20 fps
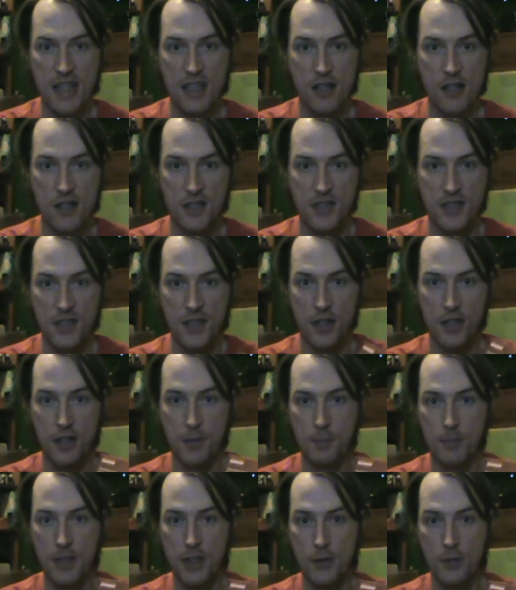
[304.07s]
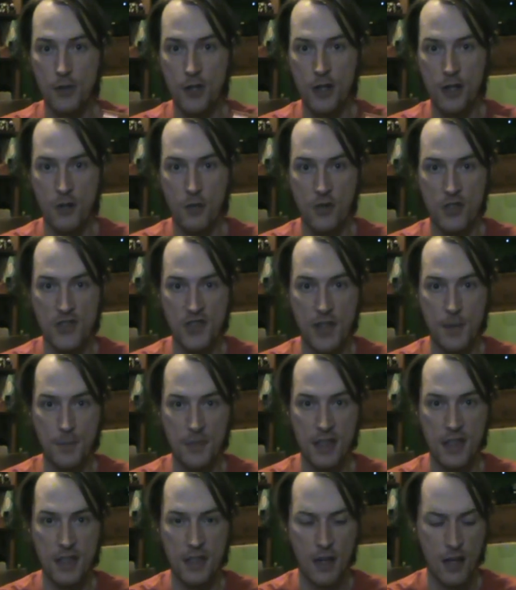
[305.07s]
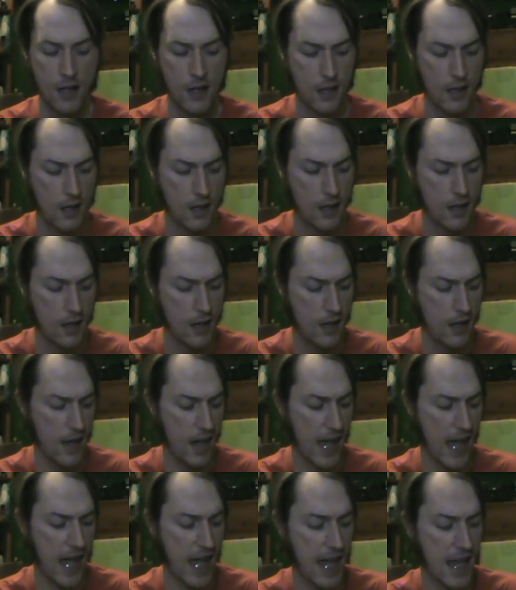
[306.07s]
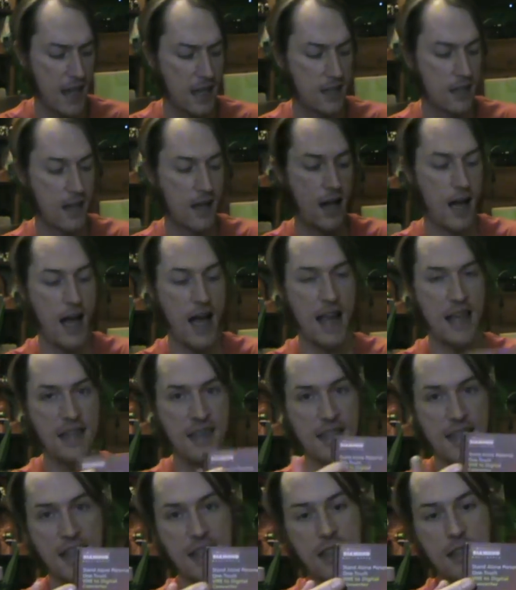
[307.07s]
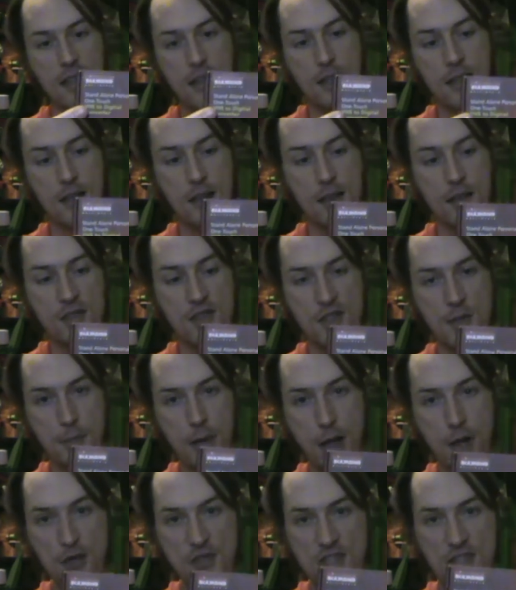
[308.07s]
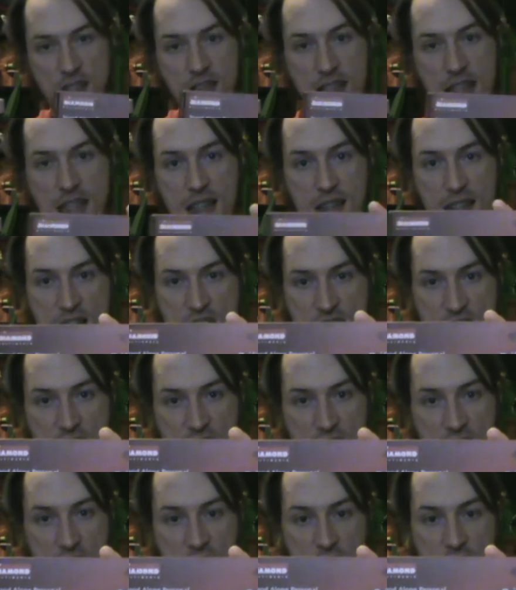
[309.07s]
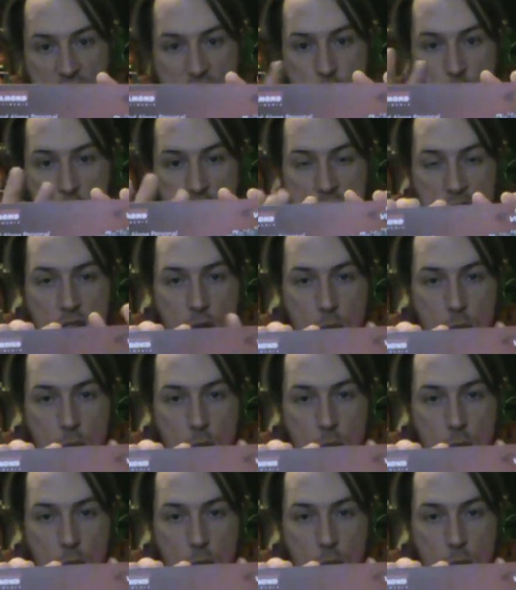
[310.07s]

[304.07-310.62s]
and onto their computer or something. And I think supposedly this thing is one of